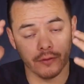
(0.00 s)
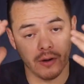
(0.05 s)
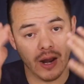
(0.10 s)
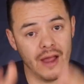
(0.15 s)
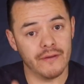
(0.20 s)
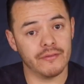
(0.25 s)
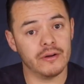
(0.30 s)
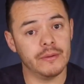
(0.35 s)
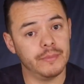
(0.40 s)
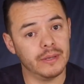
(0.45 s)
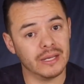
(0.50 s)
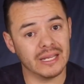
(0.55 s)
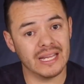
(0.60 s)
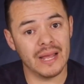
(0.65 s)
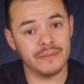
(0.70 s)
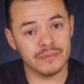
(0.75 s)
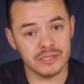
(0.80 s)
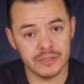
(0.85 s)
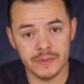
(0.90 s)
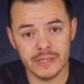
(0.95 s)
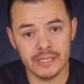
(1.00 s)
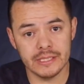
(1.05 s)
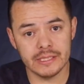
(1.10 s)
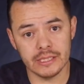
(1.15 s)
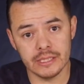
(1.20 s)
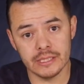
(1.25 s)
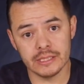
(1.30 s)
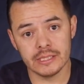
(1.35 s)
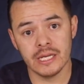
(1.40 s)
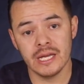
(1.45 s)
For every big game
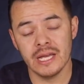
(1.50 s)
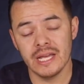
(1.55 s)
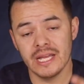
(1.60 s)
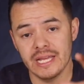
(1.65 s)
species,